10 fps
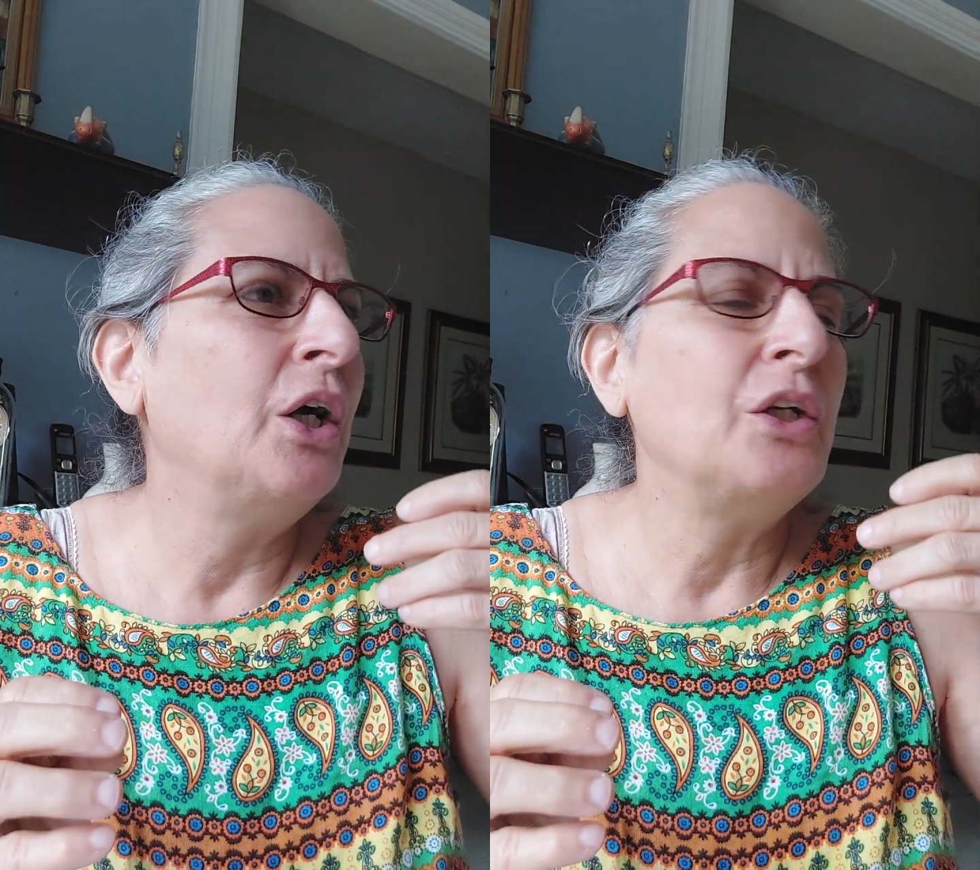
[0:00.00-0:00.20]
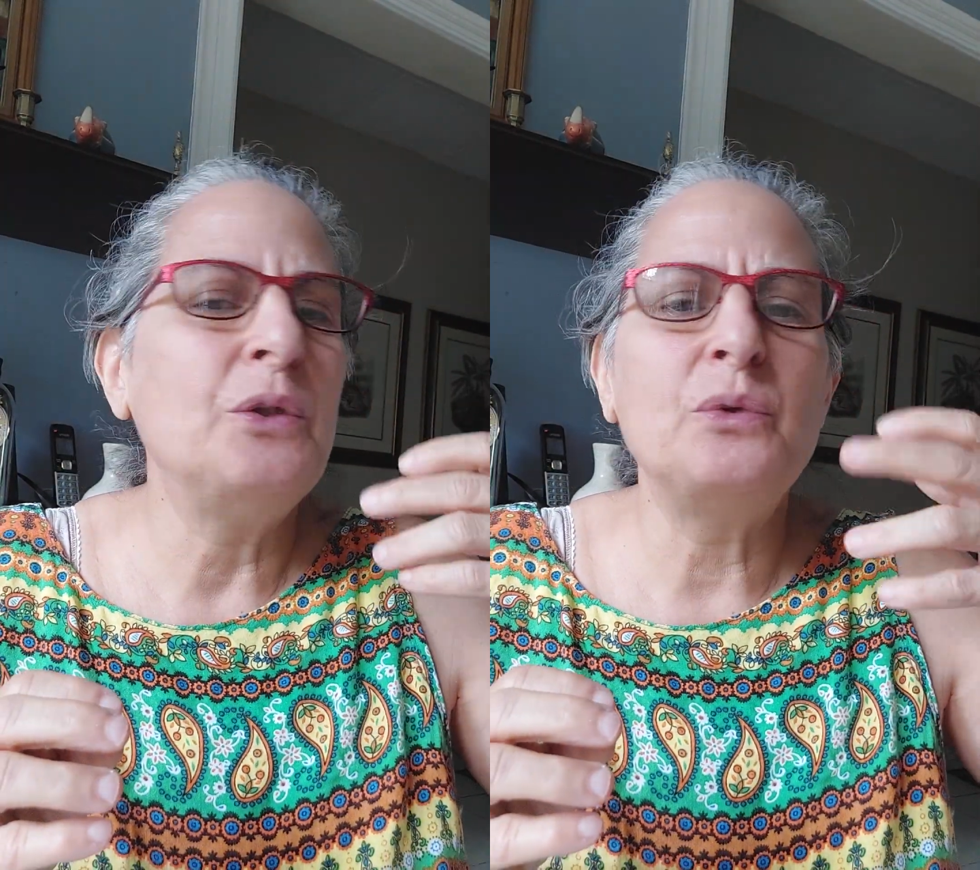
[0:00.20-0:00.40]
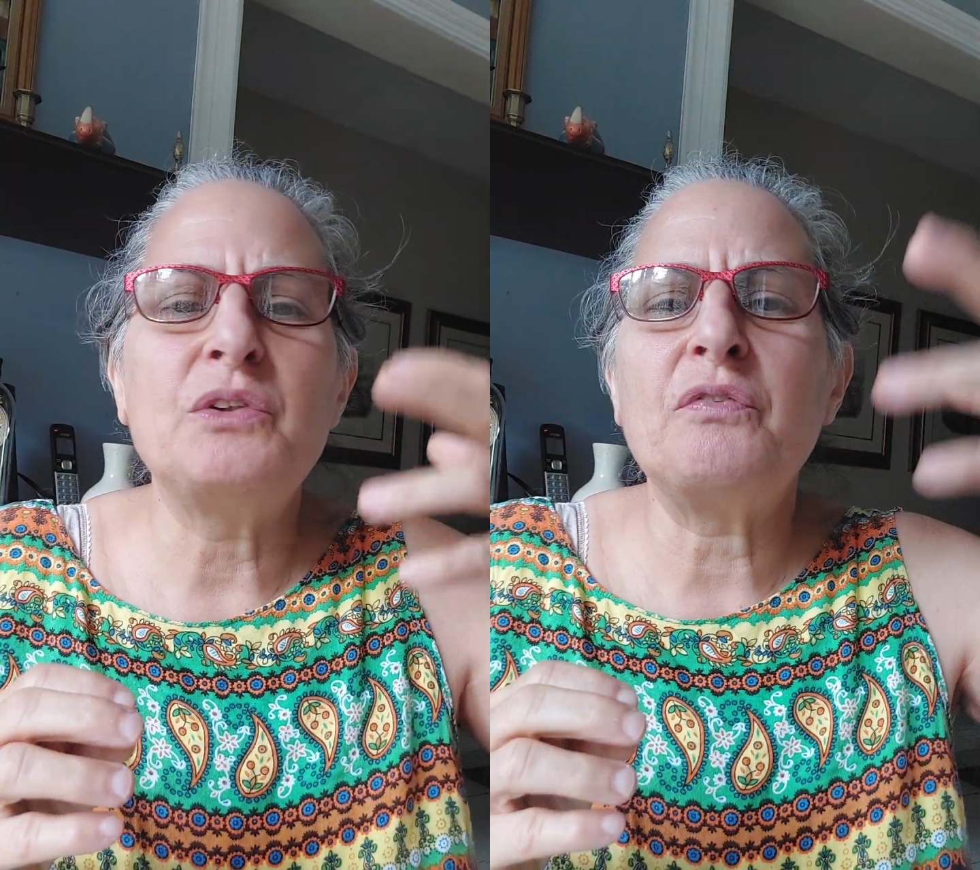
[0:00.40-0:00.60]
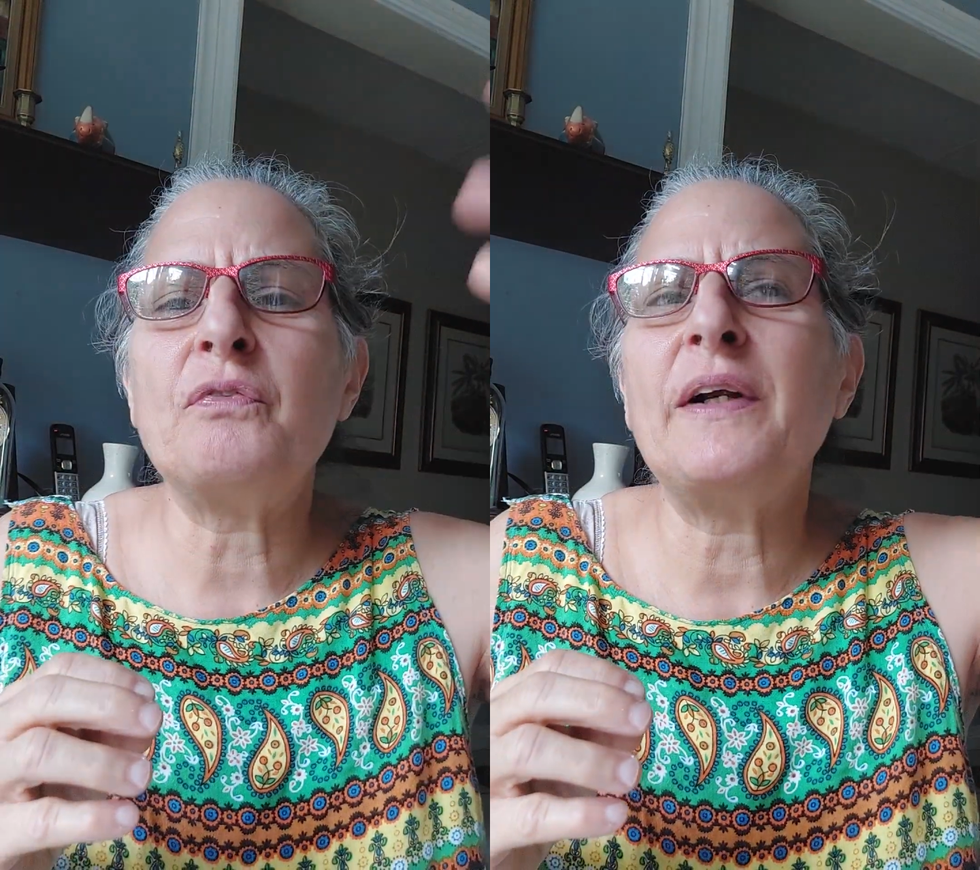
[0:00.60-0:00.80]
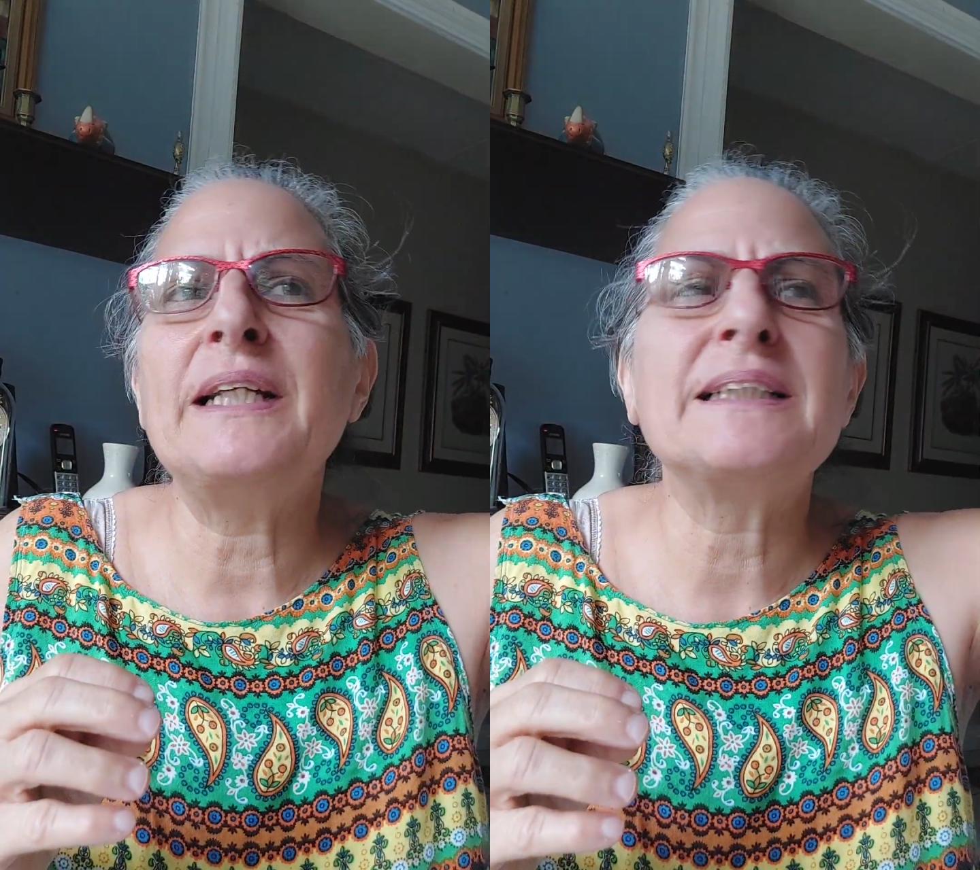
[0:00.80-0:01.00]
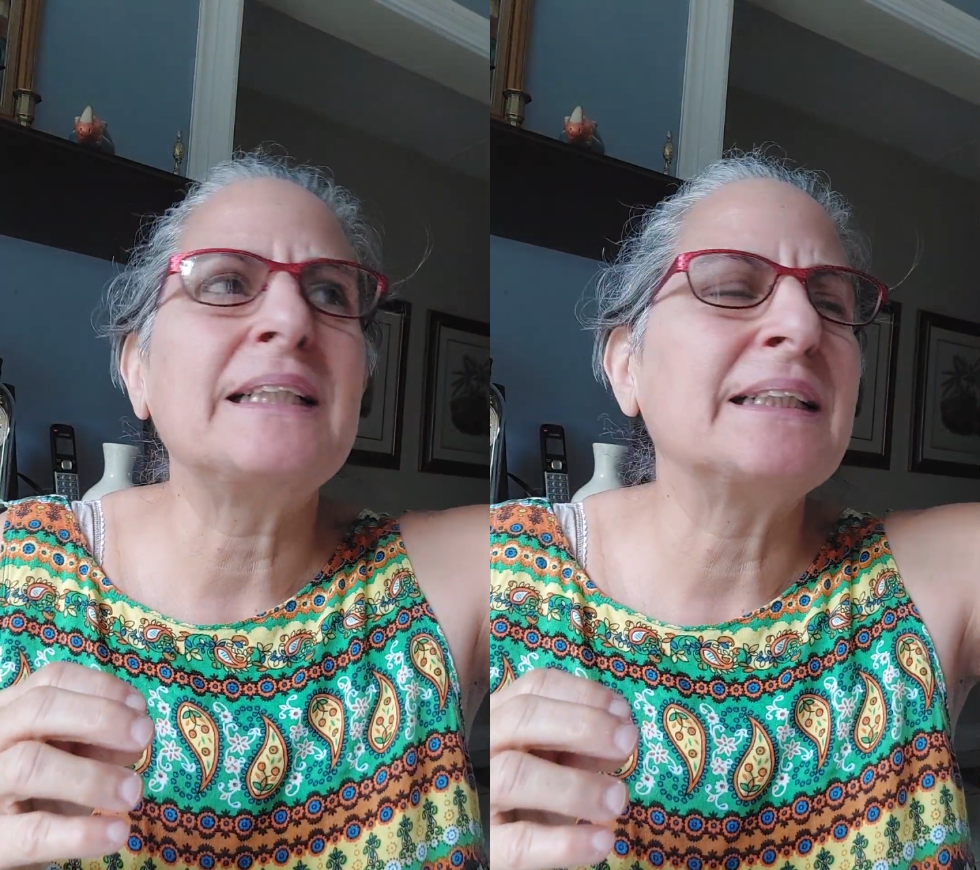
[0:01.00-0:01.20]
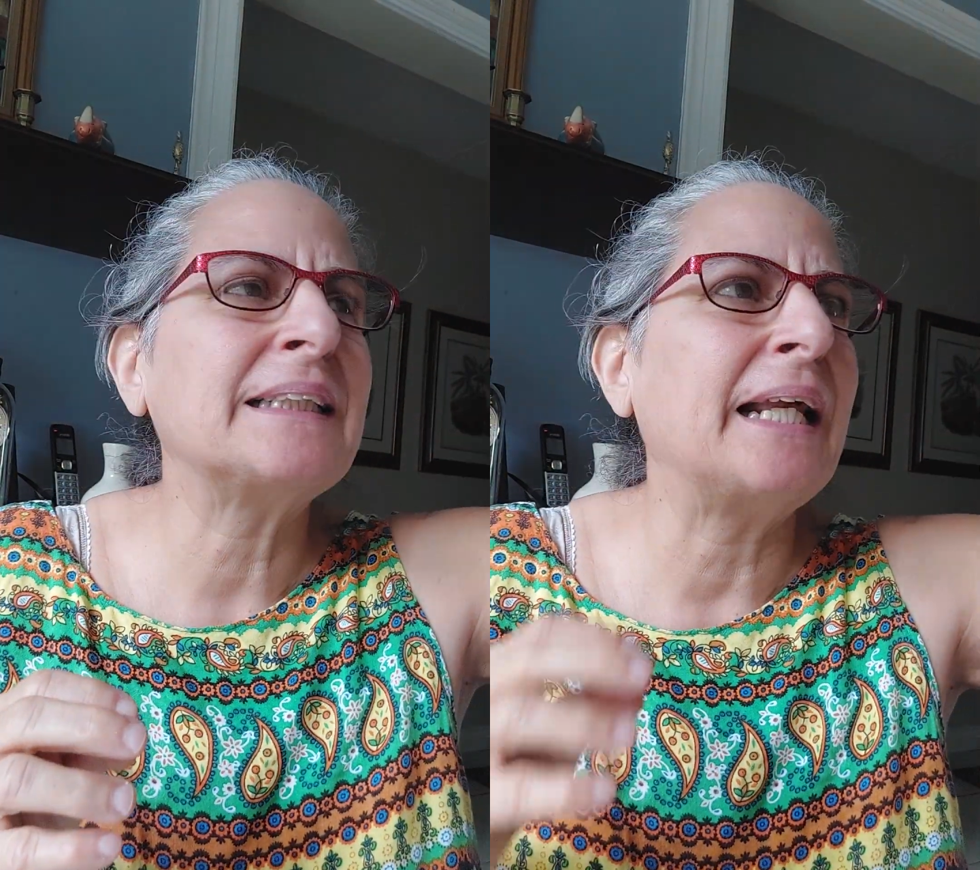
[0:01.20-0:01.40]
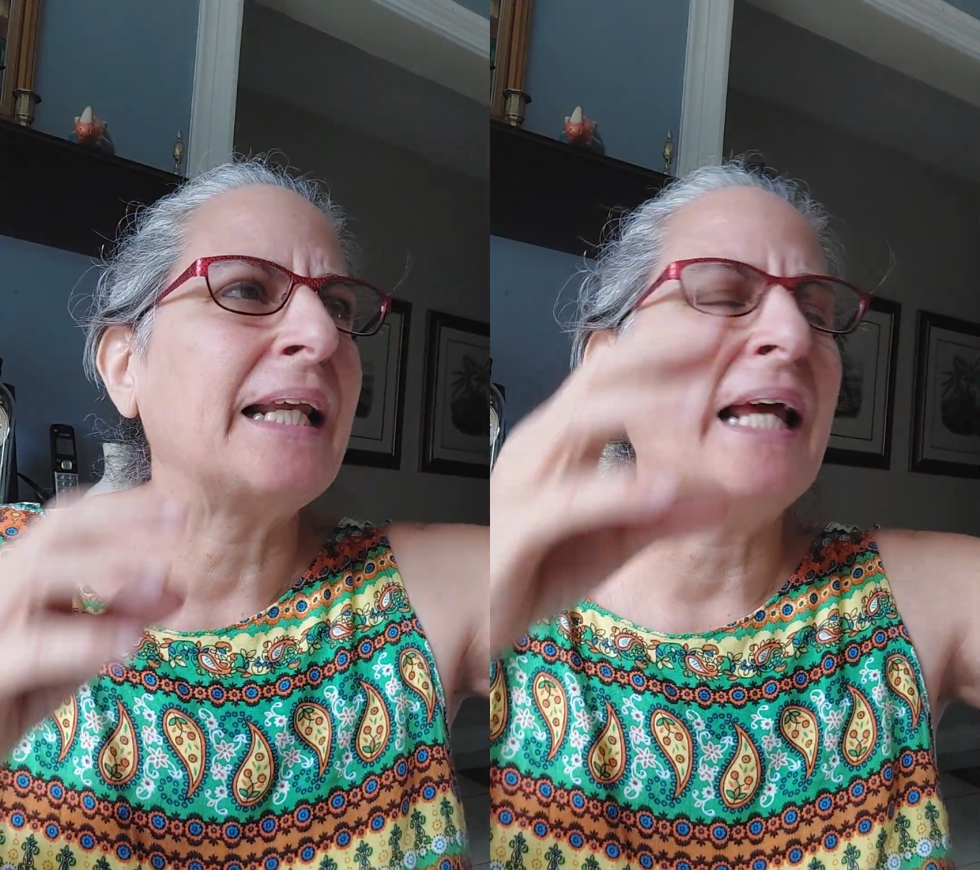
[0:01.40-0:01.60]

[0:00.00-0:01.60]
use phrases and